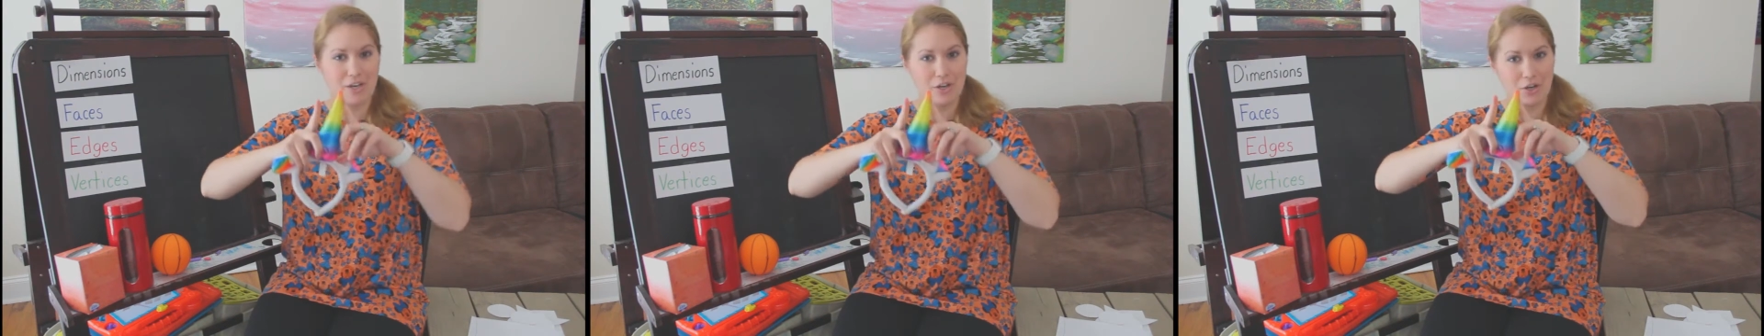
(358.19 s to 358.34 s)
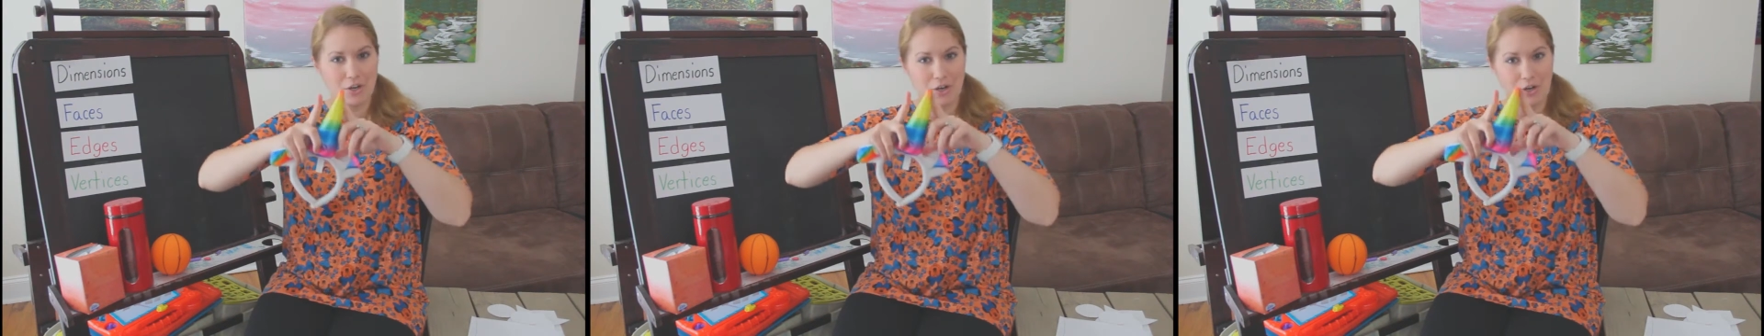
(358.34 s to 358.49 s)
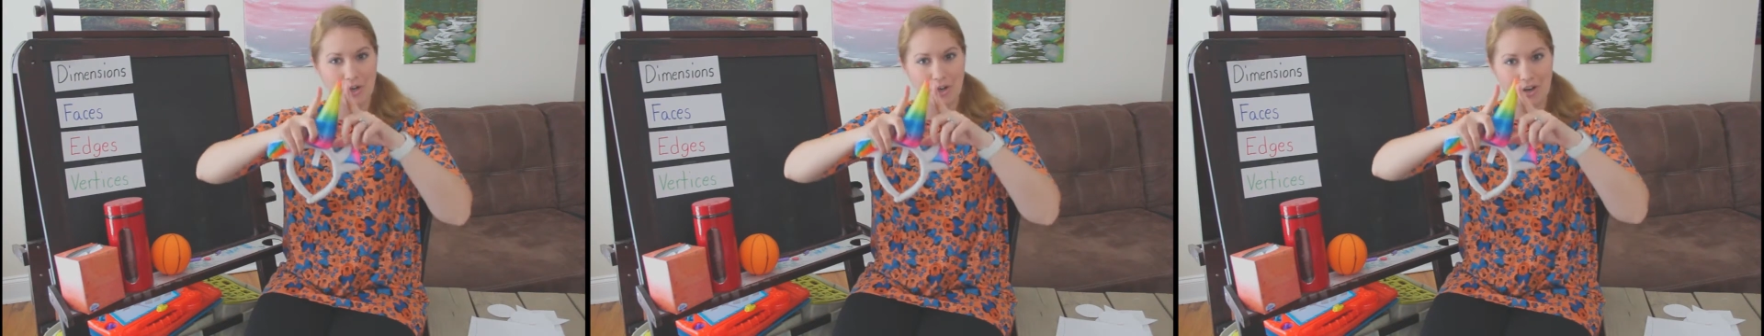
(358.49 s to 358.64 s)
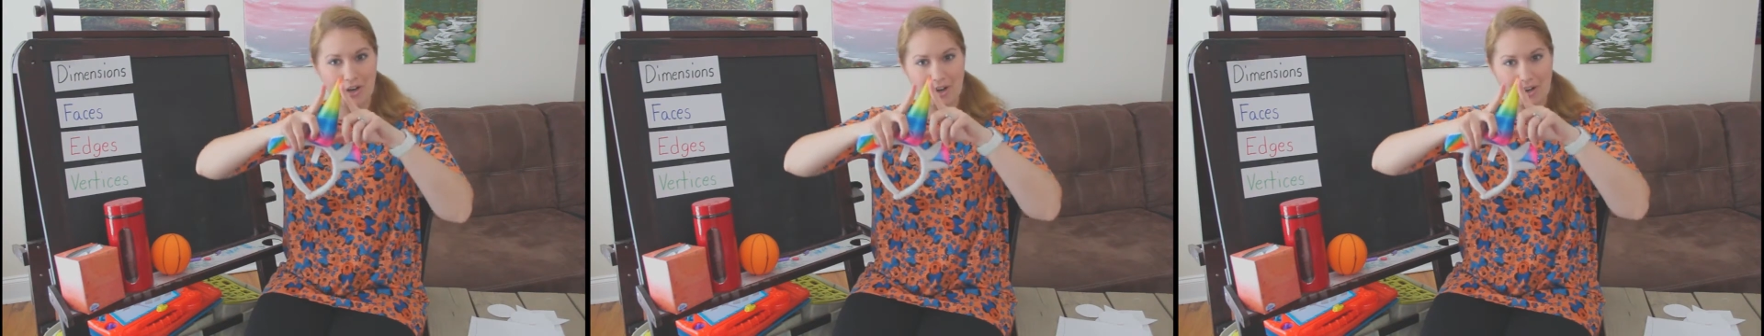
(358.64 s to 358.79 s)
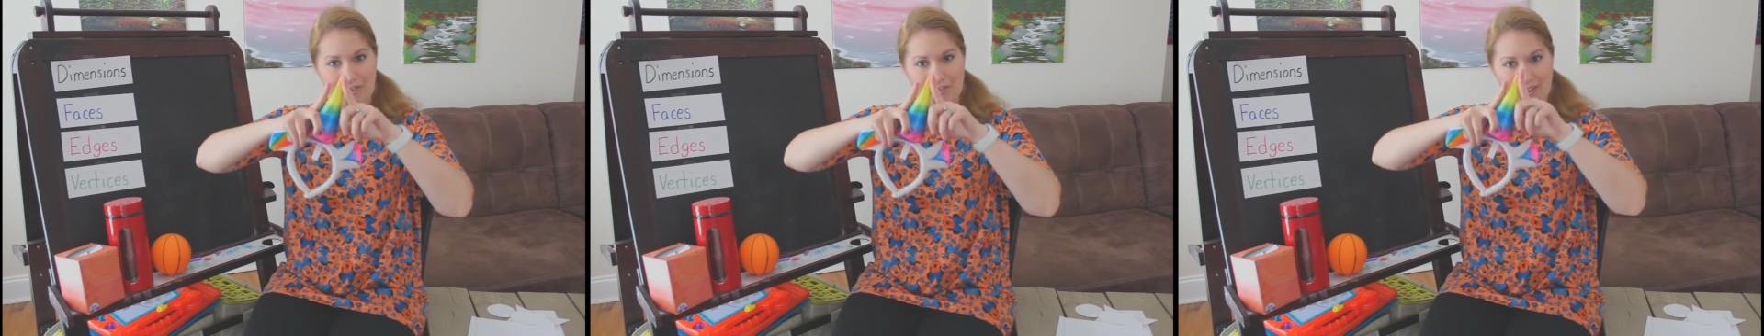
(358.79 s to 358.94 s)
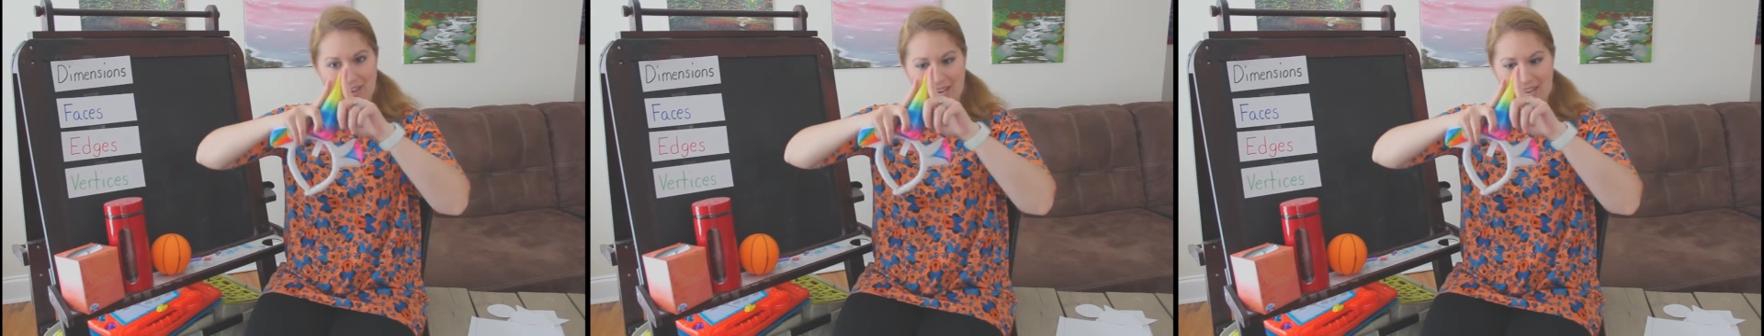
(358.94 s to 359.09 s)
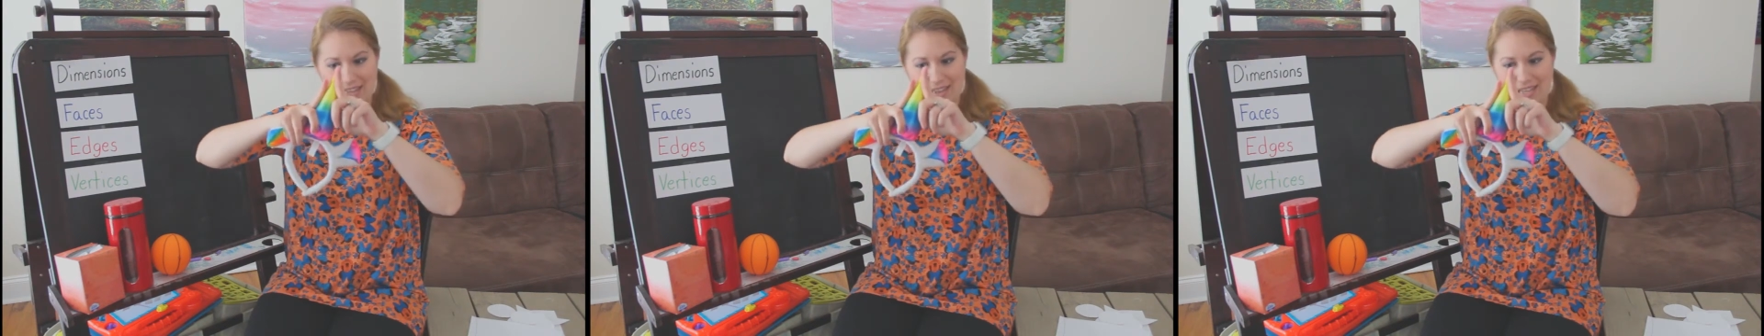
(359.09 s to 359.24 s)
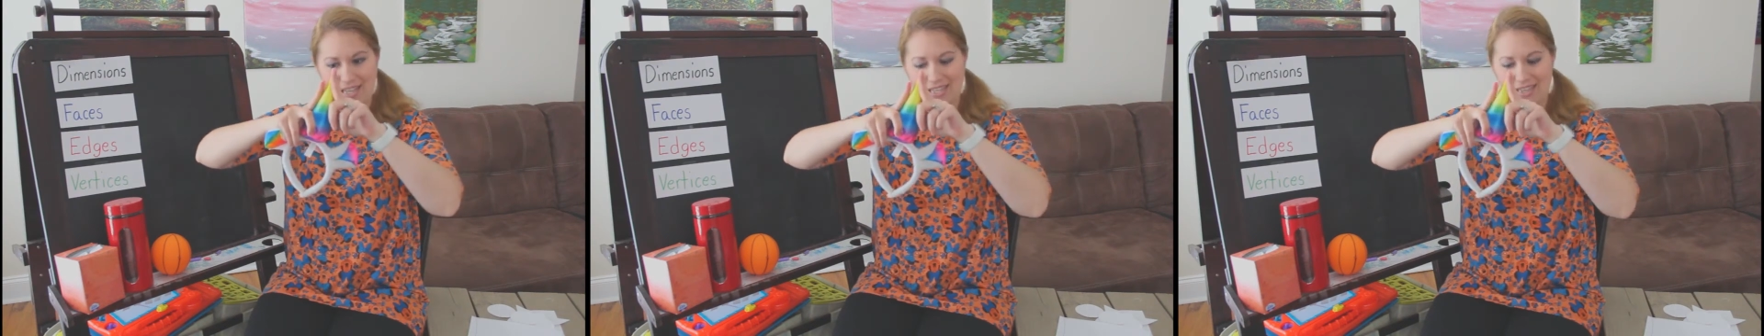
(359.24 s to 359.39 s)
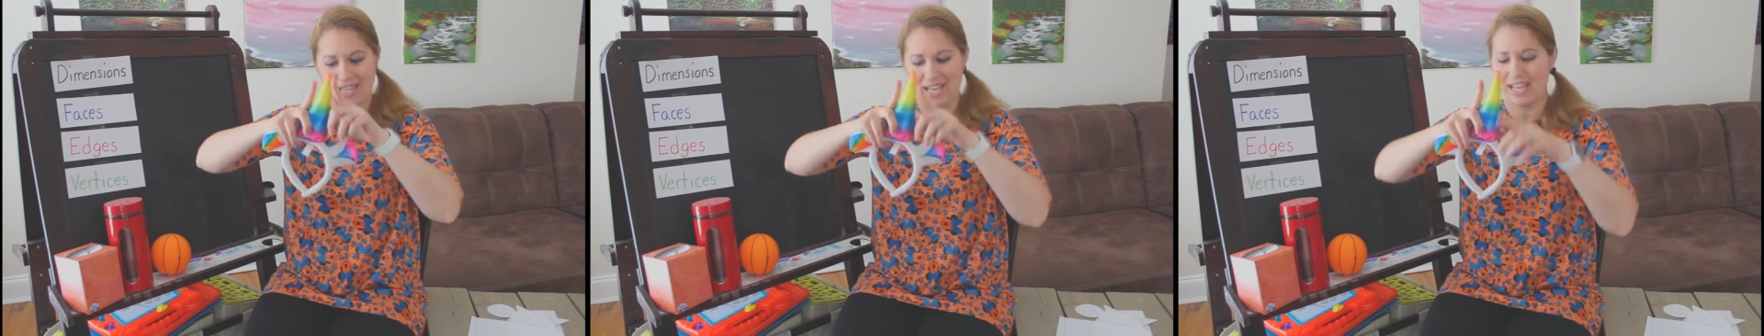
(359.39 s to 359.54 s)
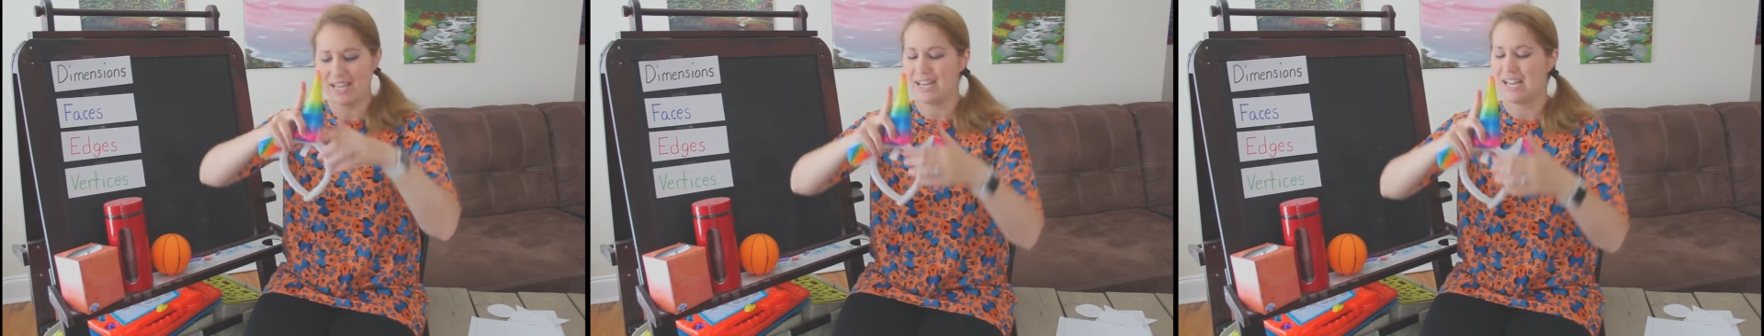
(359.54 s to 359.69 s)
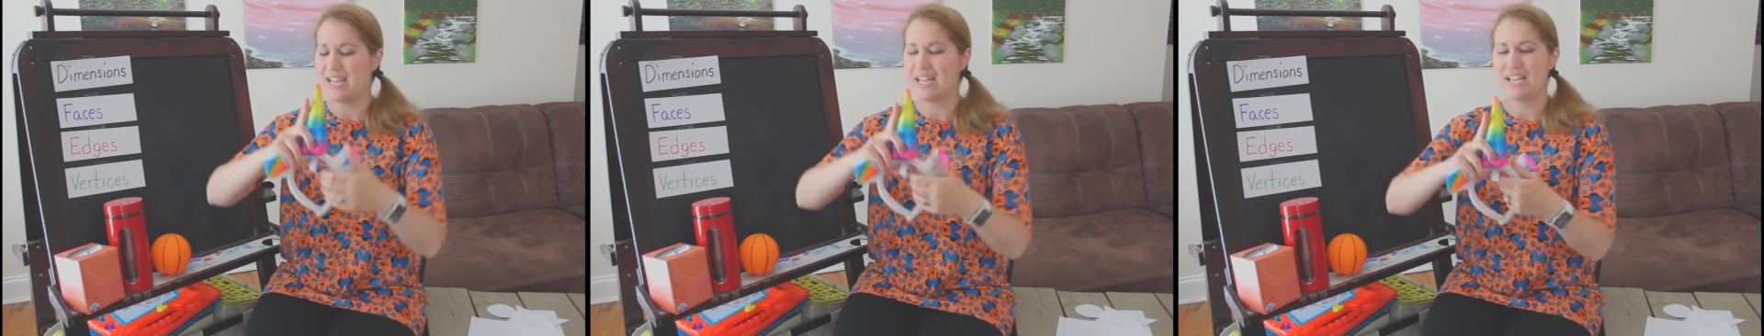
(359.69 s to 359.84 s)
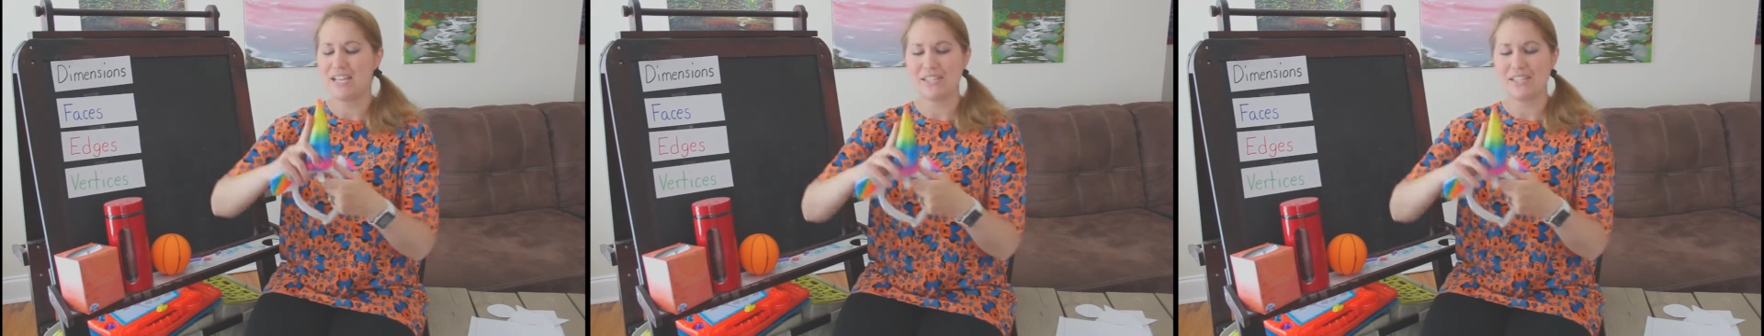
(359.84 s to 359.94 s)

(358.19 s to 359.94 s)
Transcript: curve in like that.